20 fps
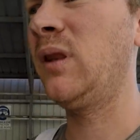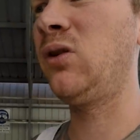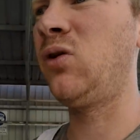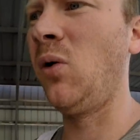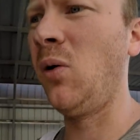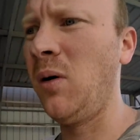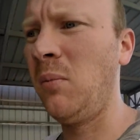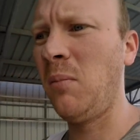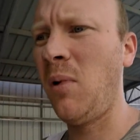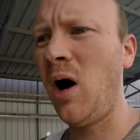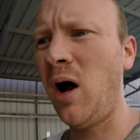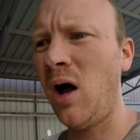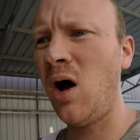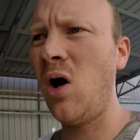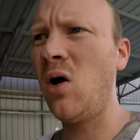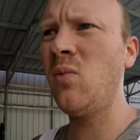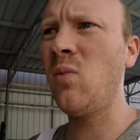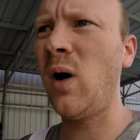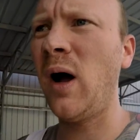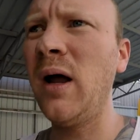do it my
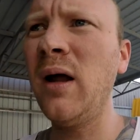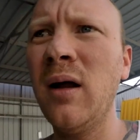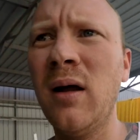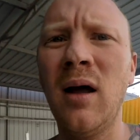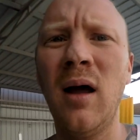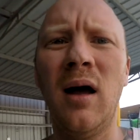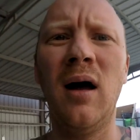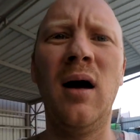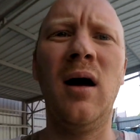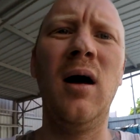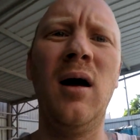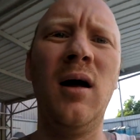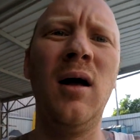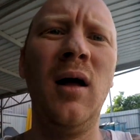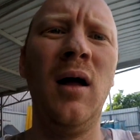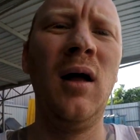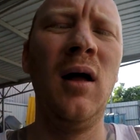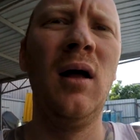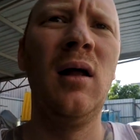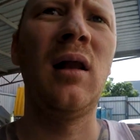own way.
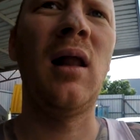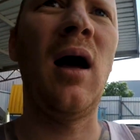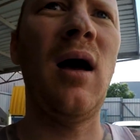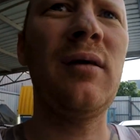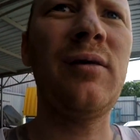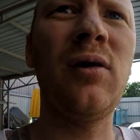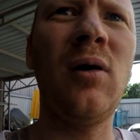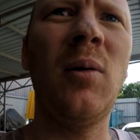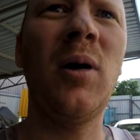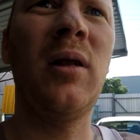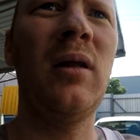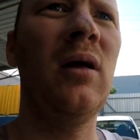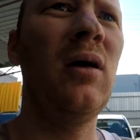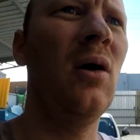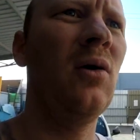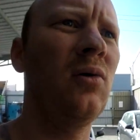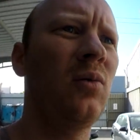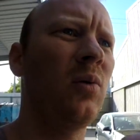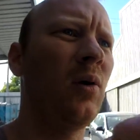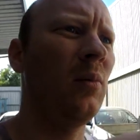Last time I think I
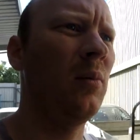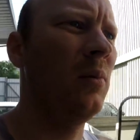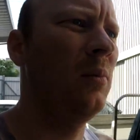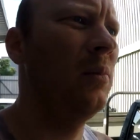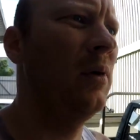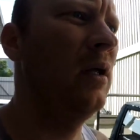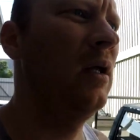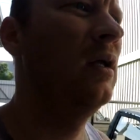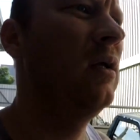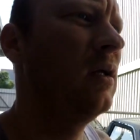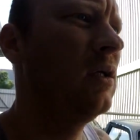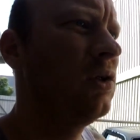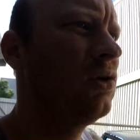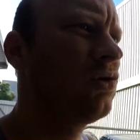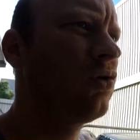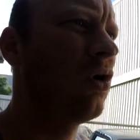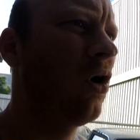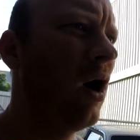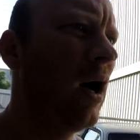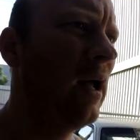was probably
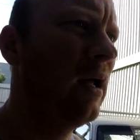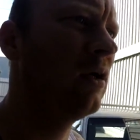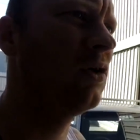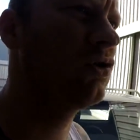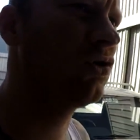trying